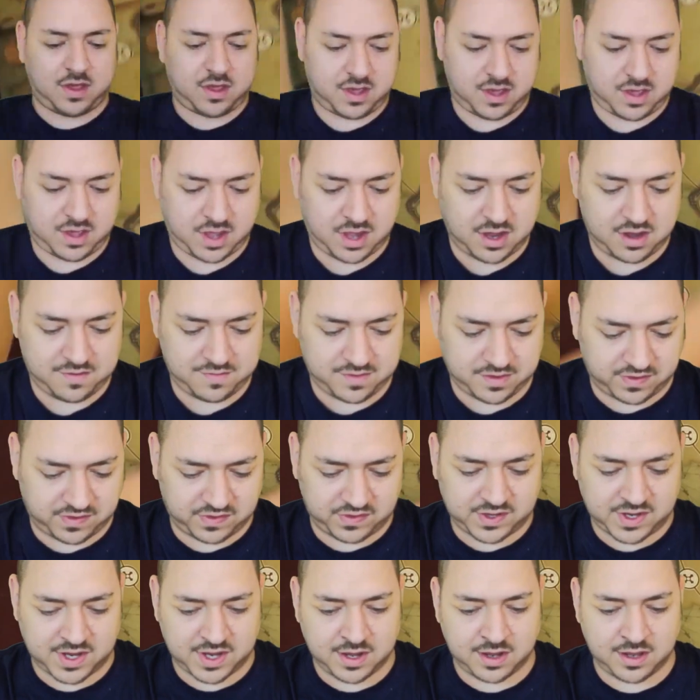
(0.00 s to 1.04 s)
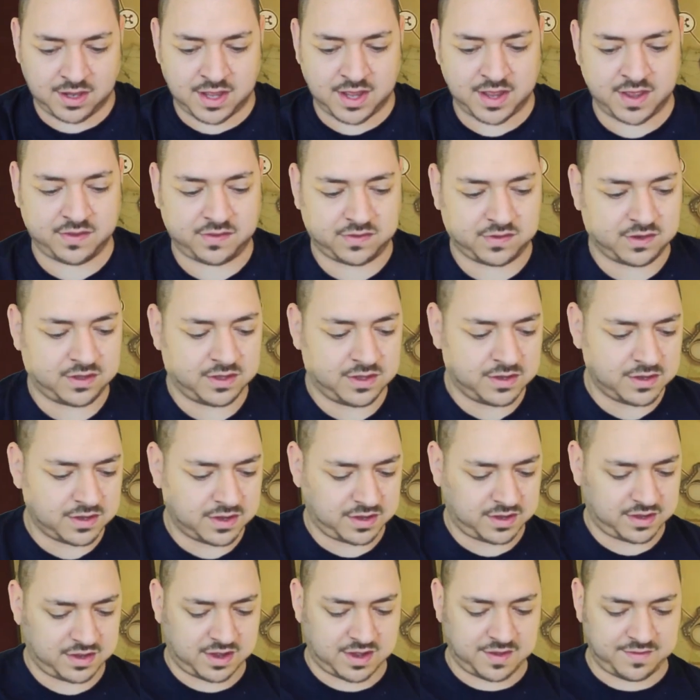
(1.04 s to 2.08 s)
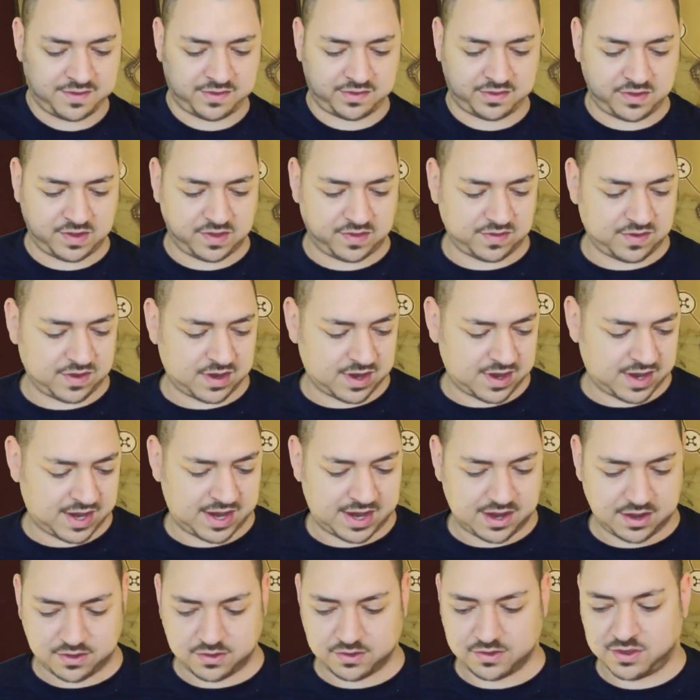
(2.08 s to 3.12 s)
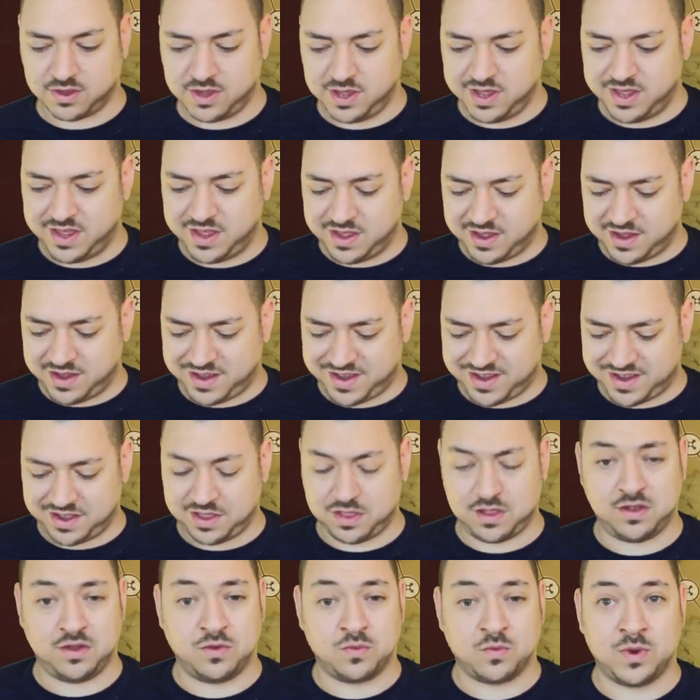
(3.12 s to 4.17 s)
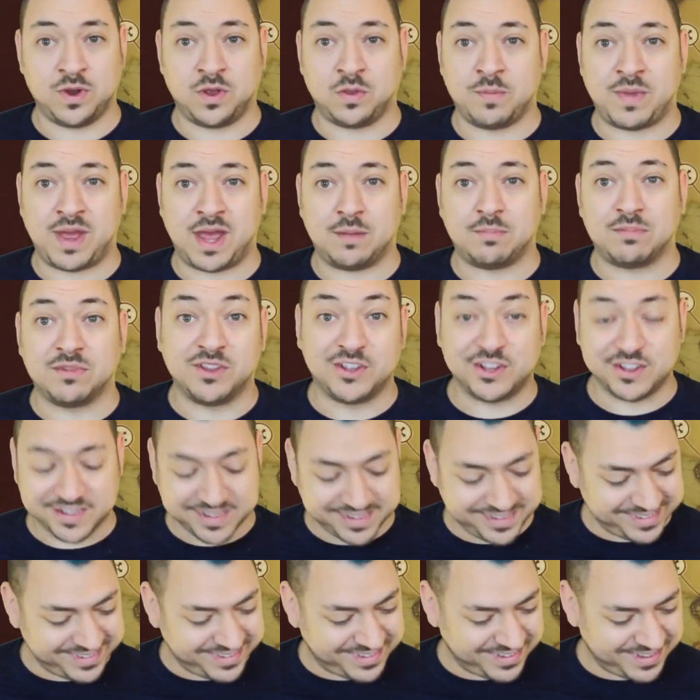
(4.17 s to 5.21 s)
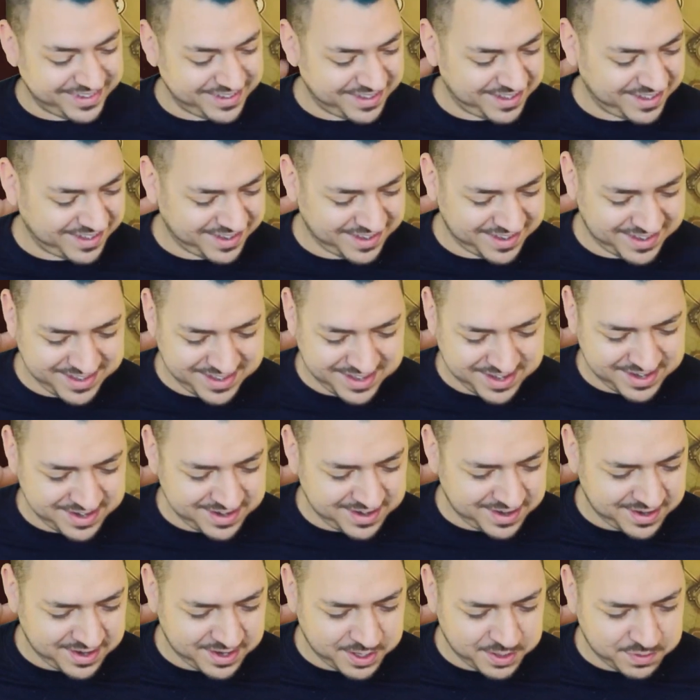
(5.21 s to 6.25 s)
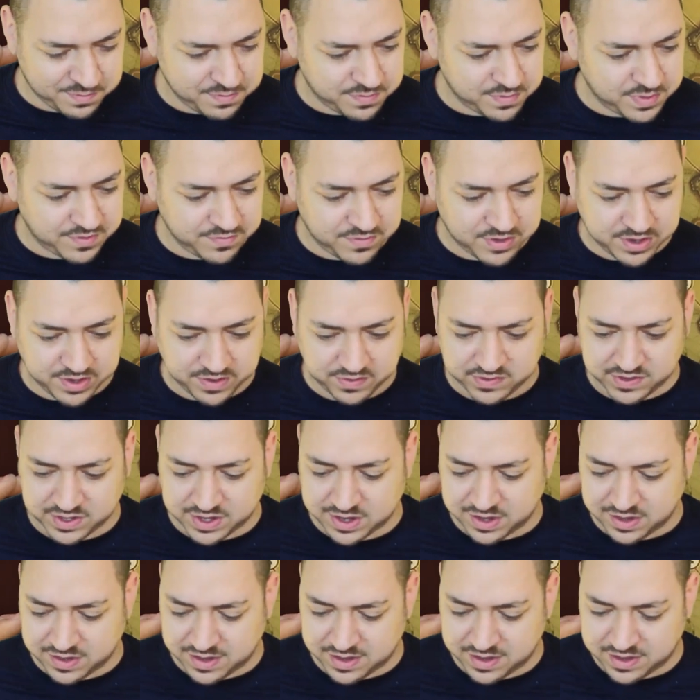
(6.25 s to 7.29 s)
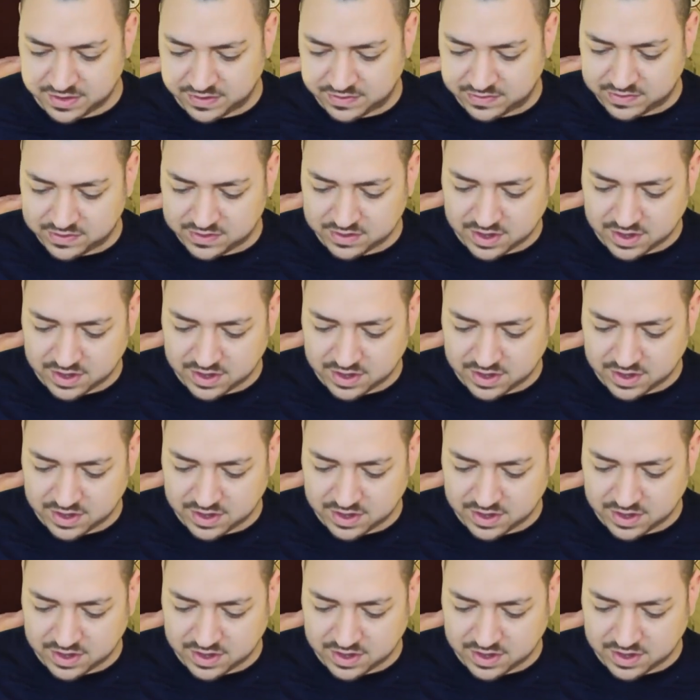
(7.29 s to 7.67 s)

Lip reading: Kind of a stylized look. Obviously it's not how a real map looks. But very stylized.